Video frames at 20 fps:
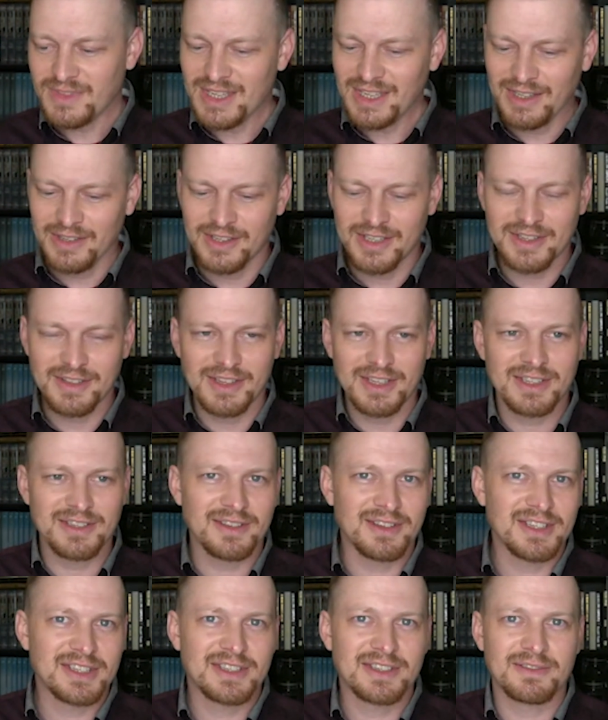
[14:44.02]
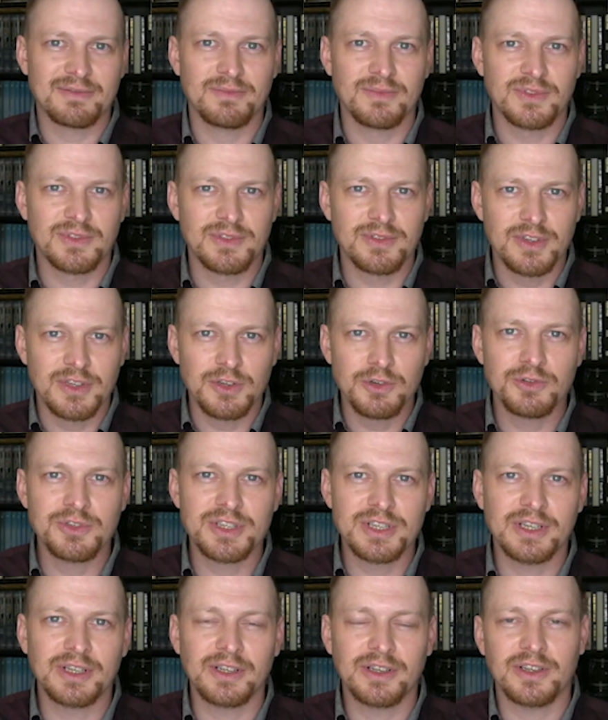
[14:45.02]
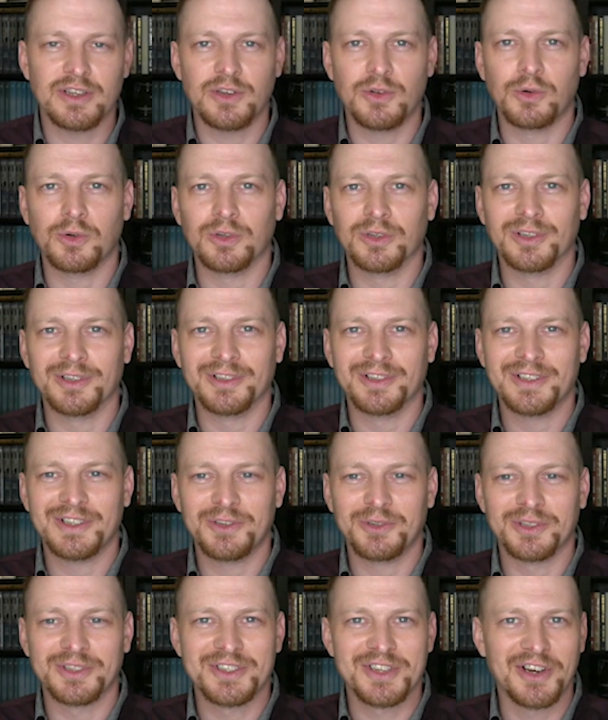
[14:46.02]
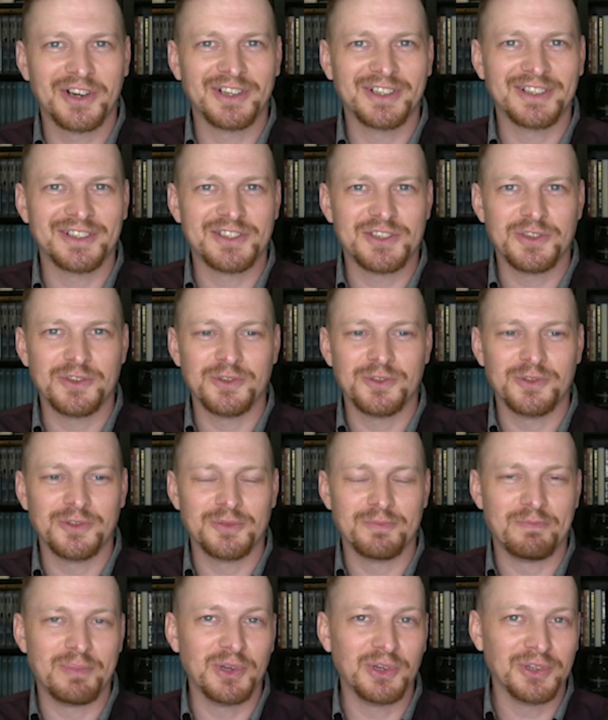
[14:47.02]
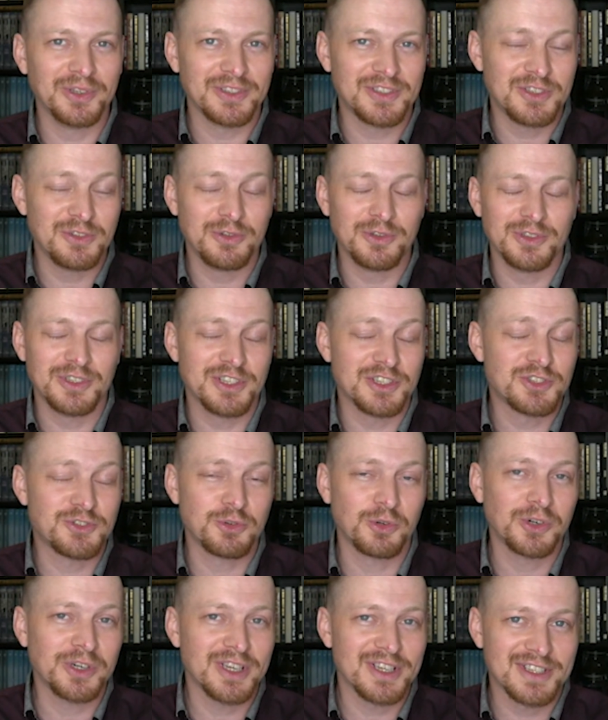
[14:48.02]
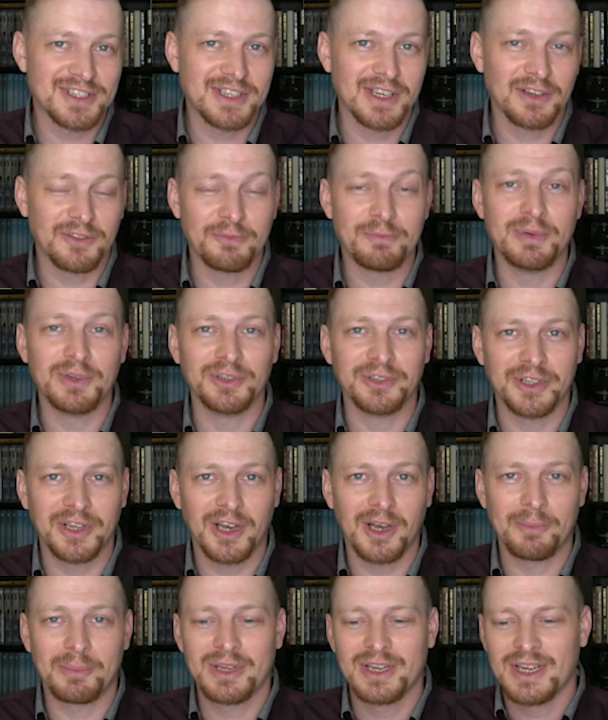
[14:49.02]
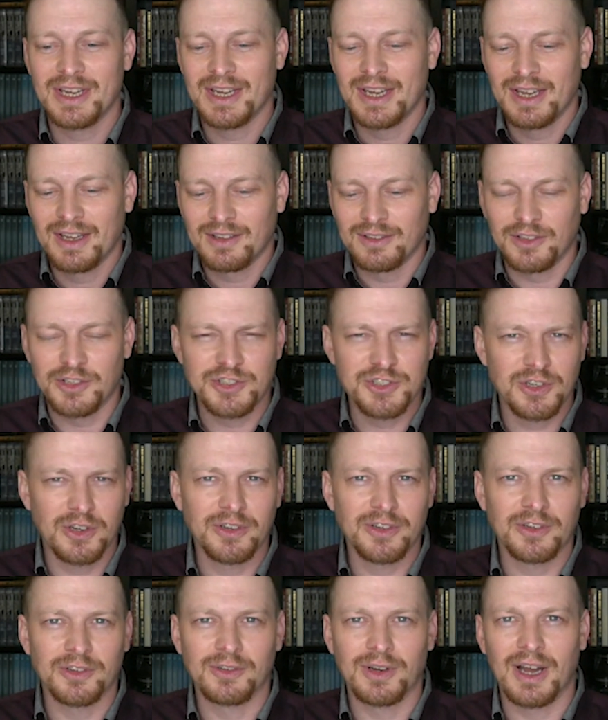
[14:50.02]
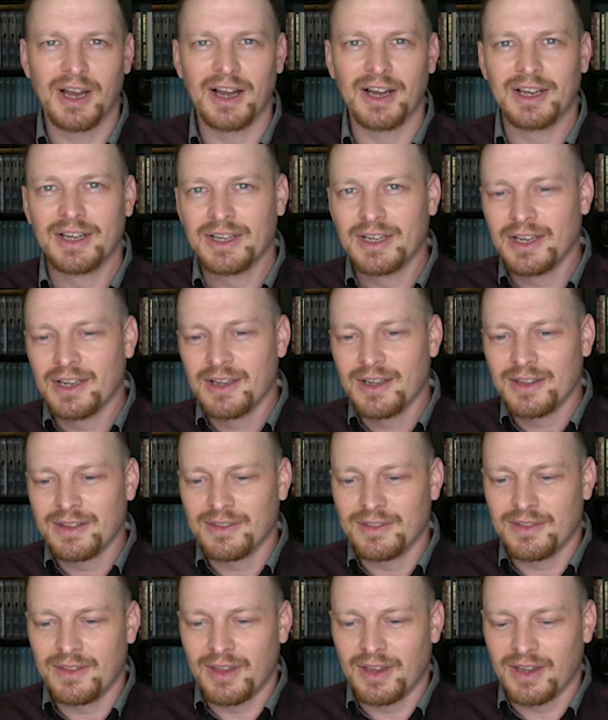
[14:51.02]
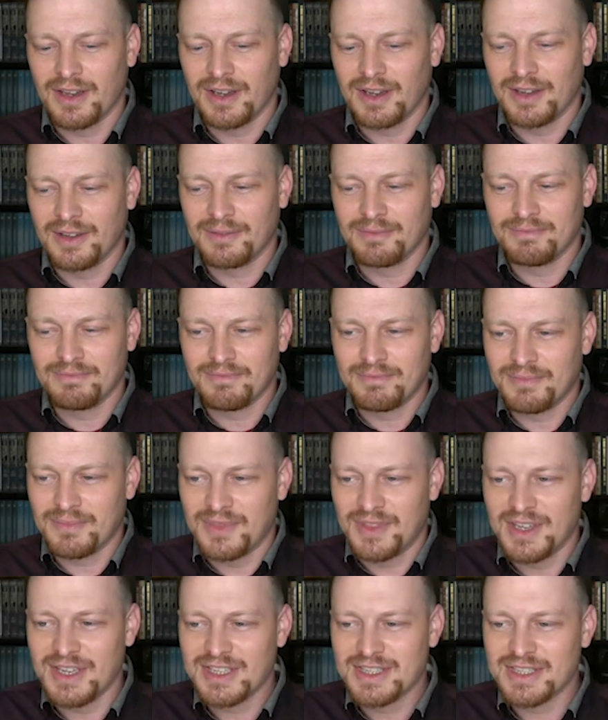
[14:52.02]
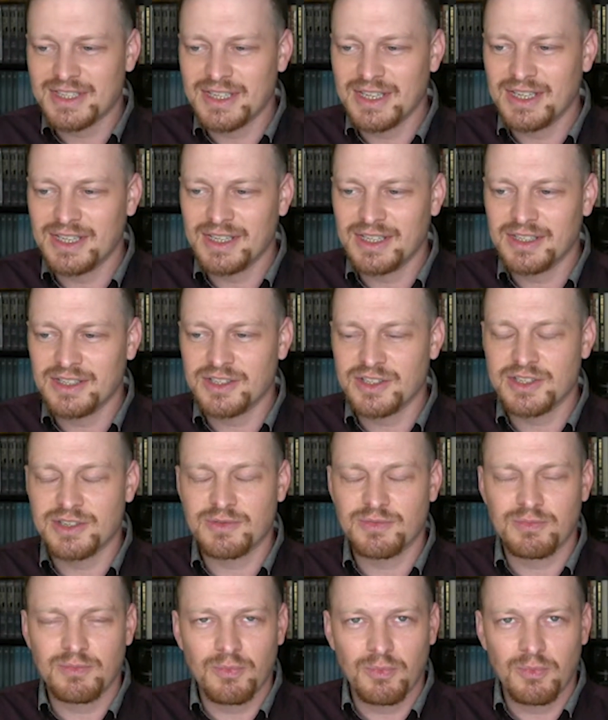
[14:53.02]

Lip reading: This using your tongue to destroy instead of build up, lashon hara. This is